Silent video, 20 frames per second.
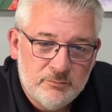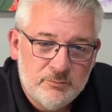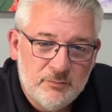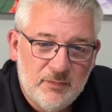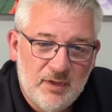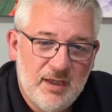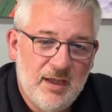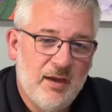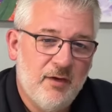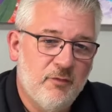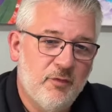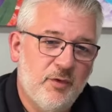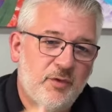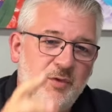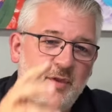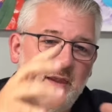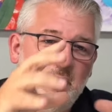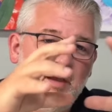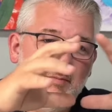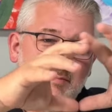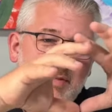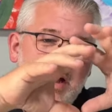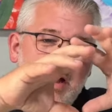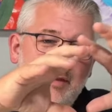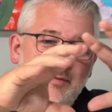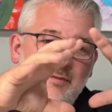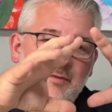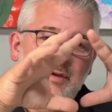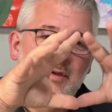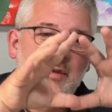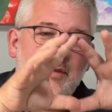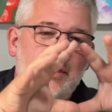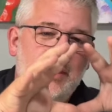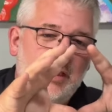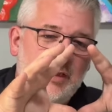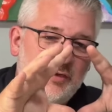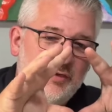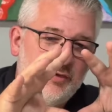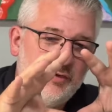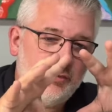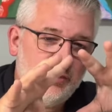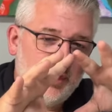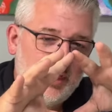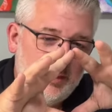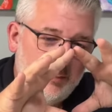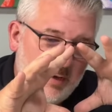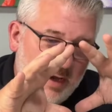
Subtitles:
Everything about the extreme